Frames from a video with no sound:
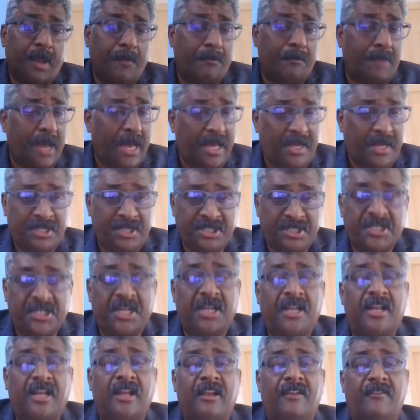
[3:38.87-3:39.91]
bearish
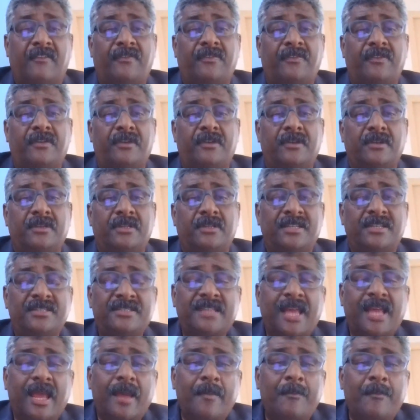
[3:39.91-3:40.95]
engulf. The
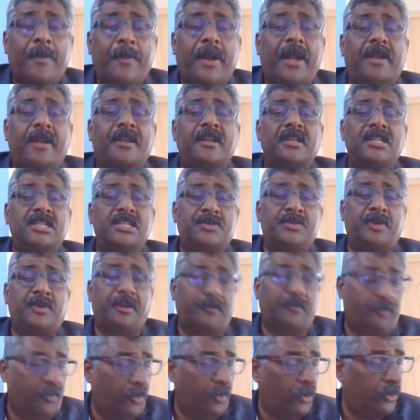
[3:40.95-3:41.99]
same pattern is
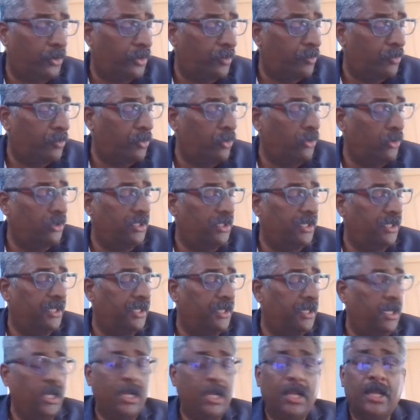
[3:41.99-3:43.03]
being followed both
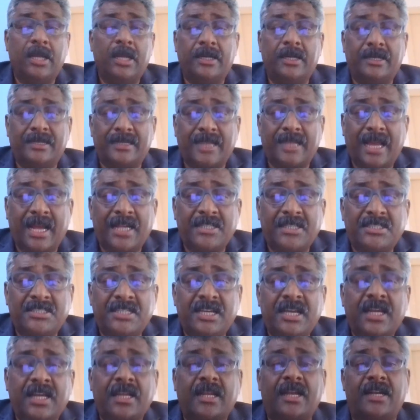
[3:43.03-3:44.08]
in
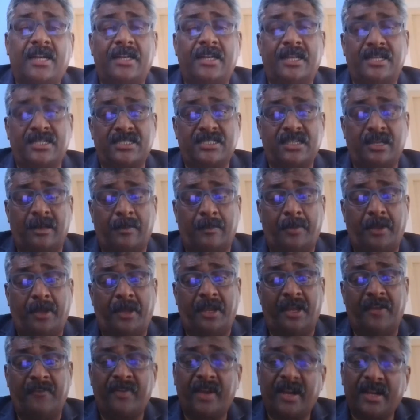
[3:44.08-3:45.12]
Nasdaq and
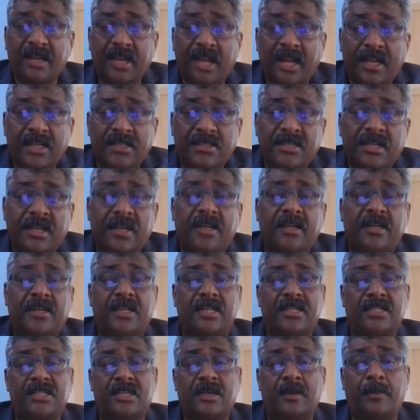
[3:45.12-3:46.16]
S&P. In fact, Nasdaq and
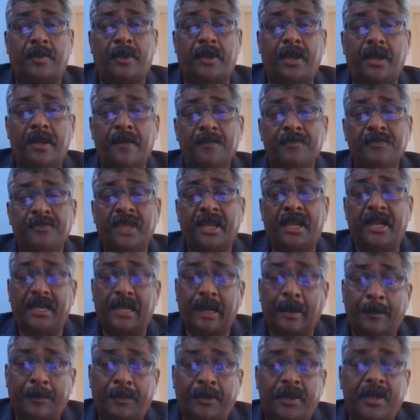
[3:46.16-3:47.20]
S&P, it
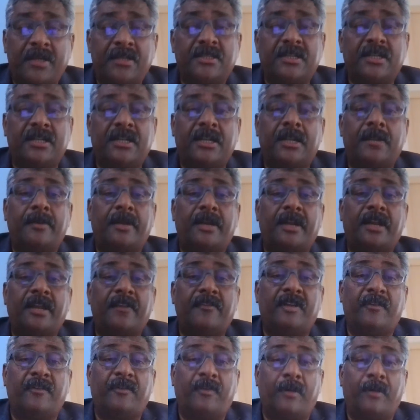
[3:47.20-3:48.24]
appears that it might
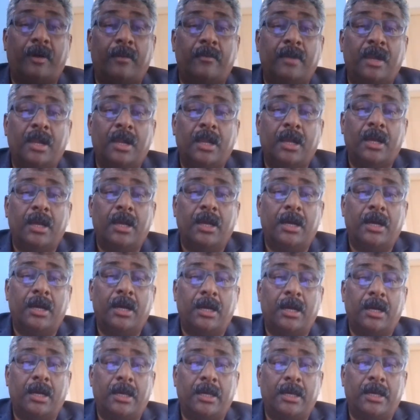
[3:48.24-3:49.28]
even form
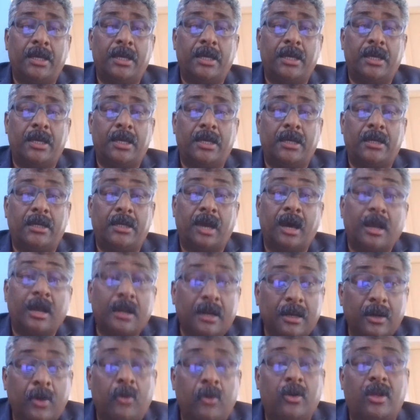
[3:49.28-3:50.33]
a
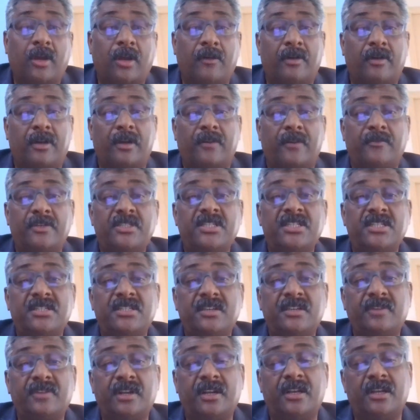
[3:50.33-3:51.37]
dark cloud cover, which is
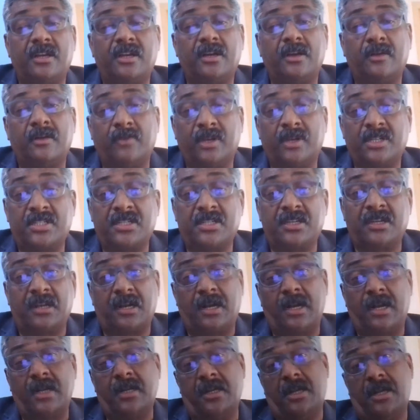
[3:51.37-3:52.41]
even worse,
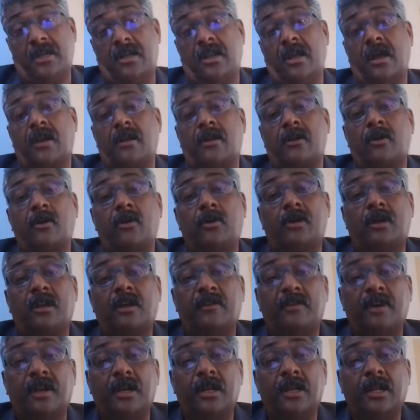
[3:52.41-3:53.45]
and a dark cloud
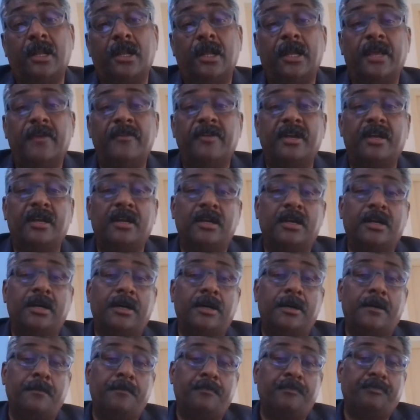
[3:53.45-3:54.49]
cover, even
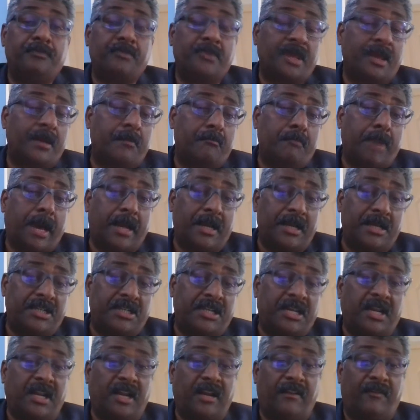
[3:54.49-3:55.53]
a
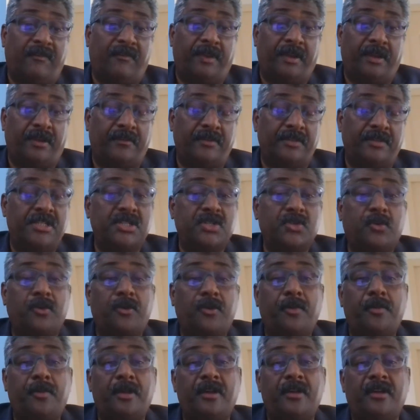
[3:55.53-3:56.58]
bearish engulfing, which is
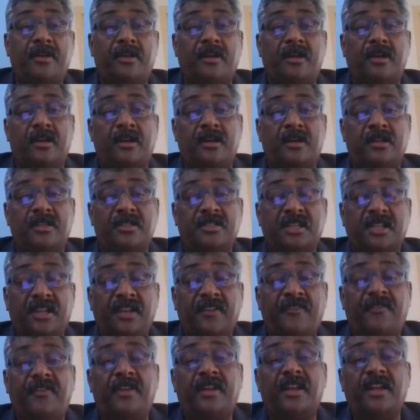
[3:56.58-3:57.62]
going to be a
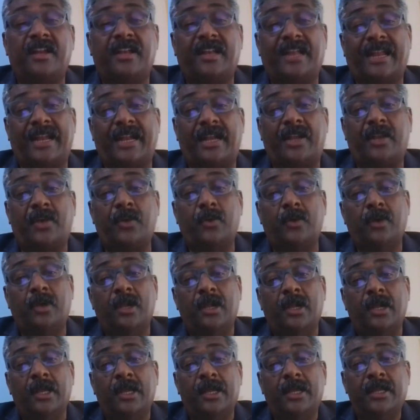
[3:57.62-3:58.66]
significant negative
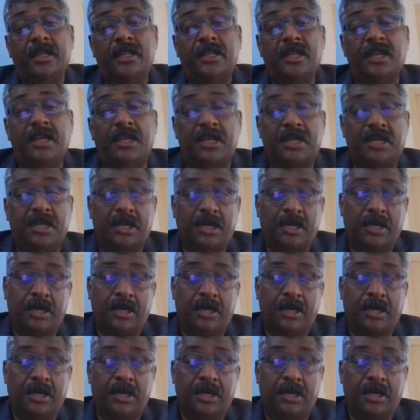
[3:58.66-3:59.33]
in the